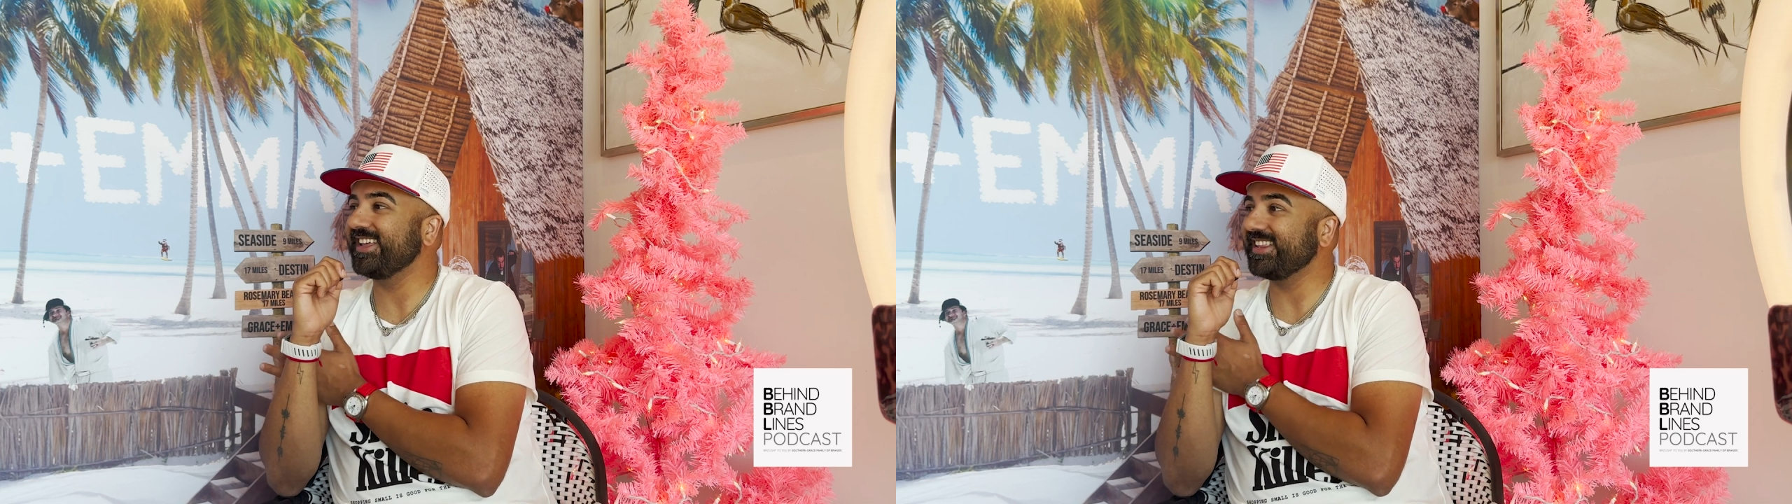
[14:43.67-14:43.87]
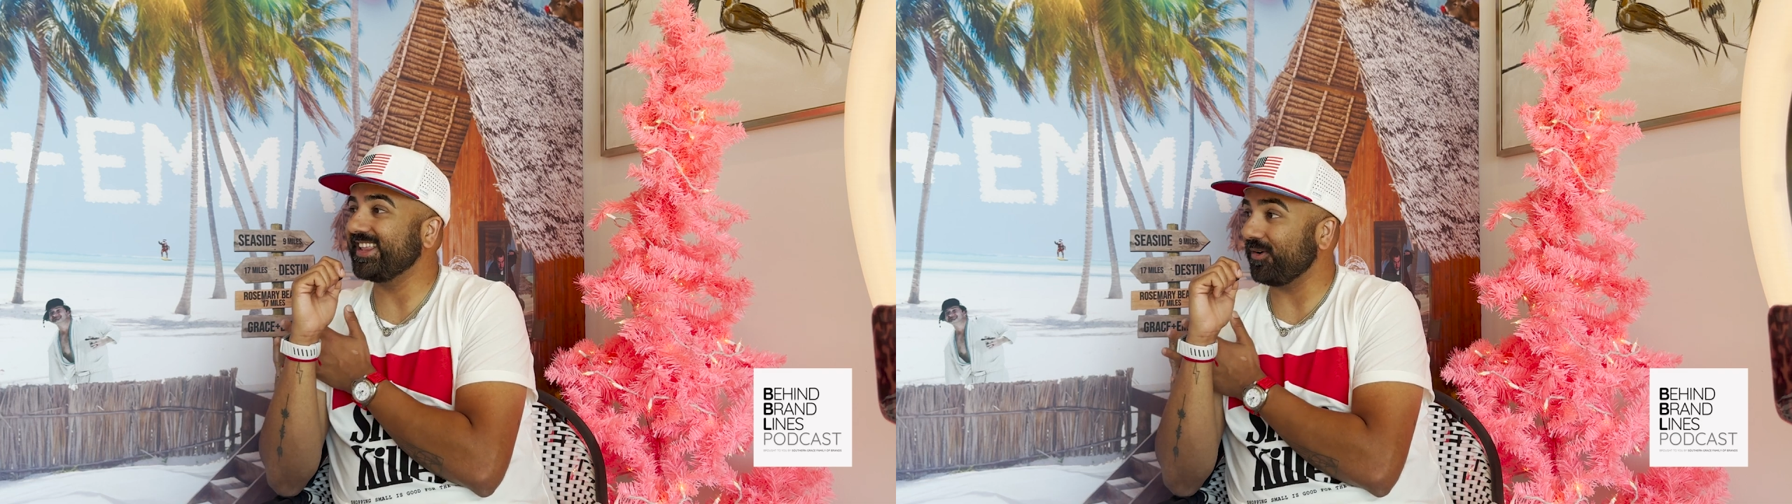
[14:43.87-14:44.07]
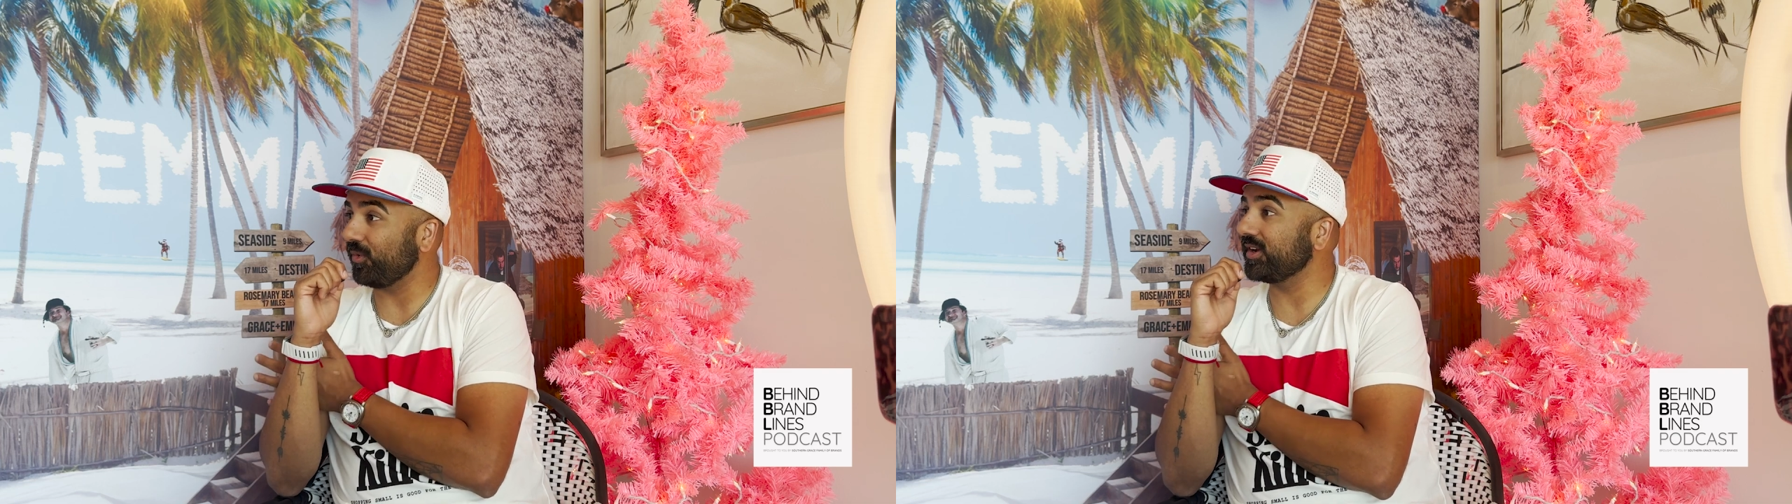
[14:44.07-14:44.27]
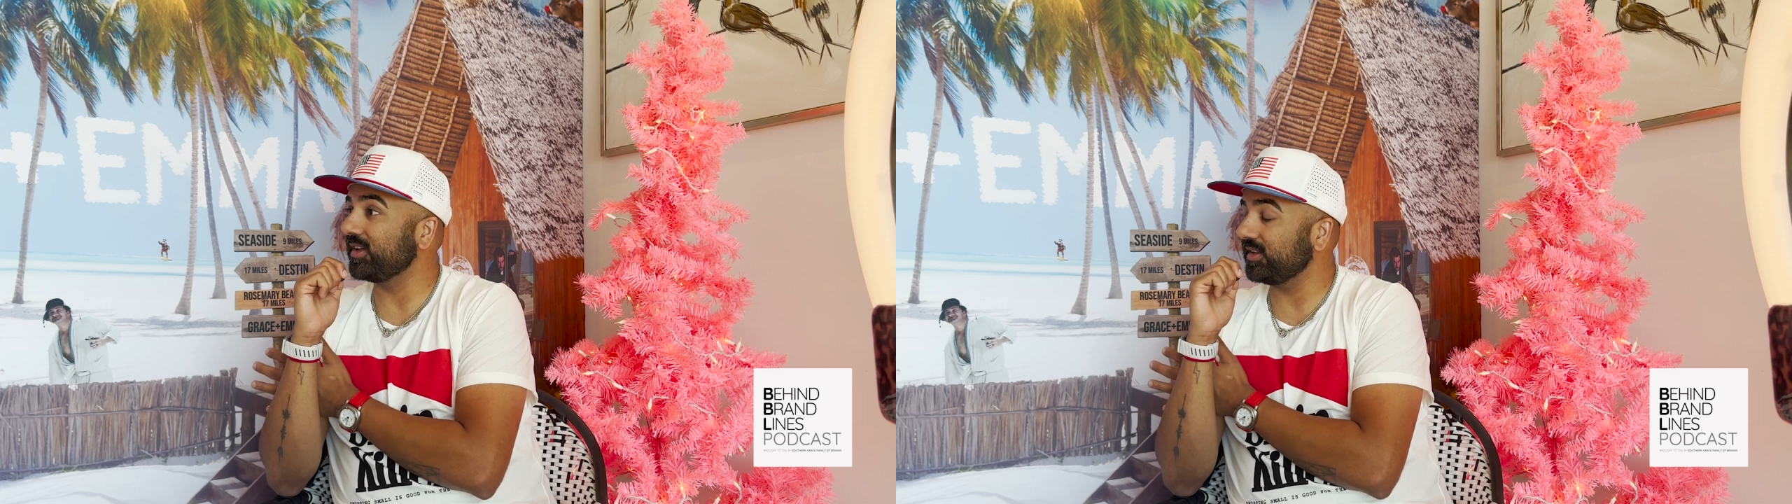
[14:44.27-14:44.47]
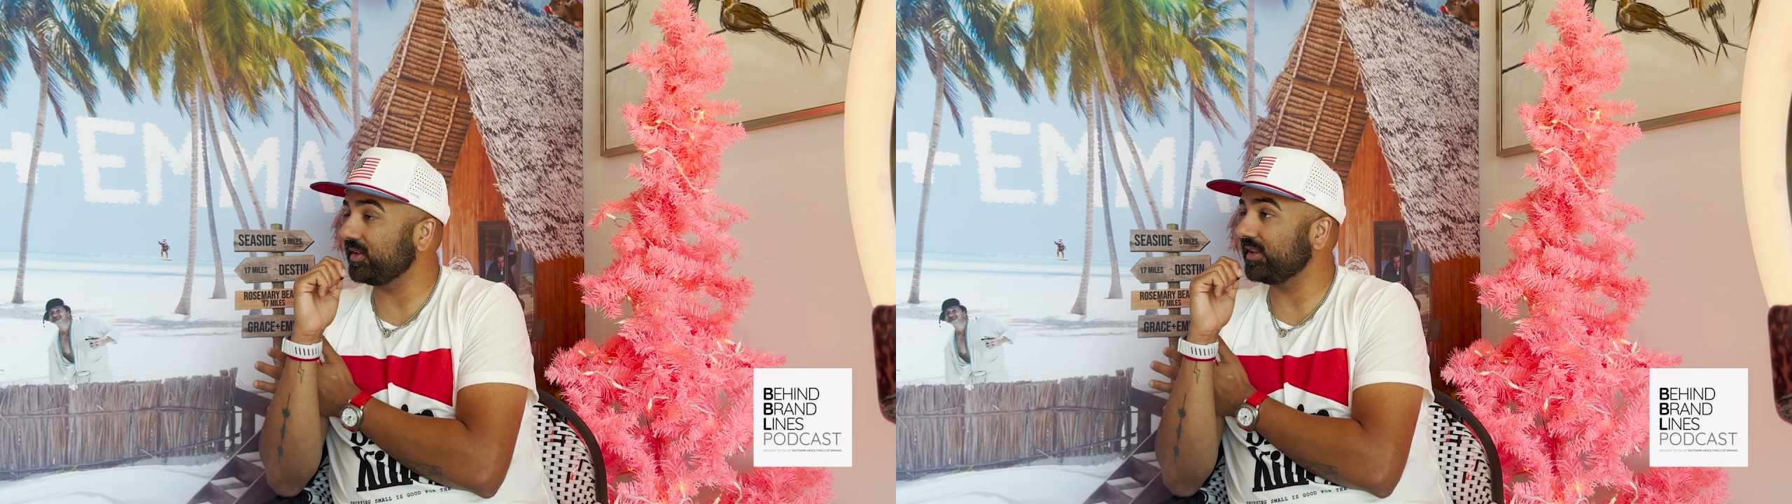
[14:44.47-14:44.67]
that want
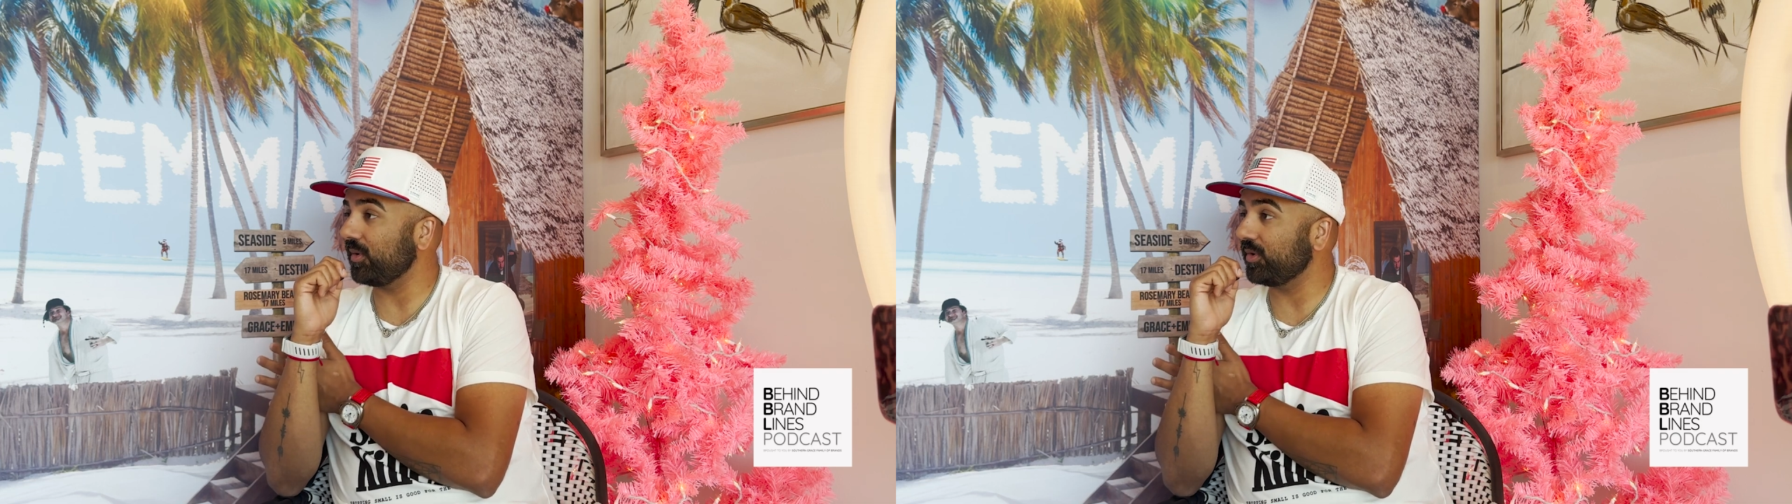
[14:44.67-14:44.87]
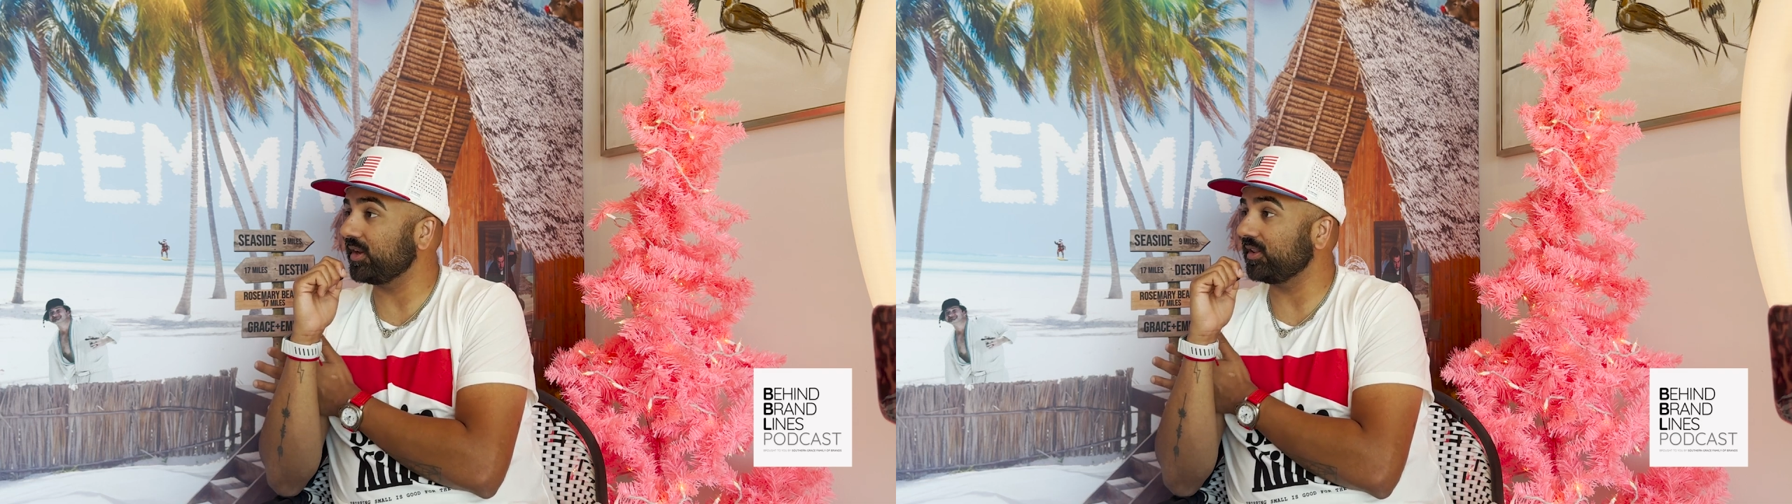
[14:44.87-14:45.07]
to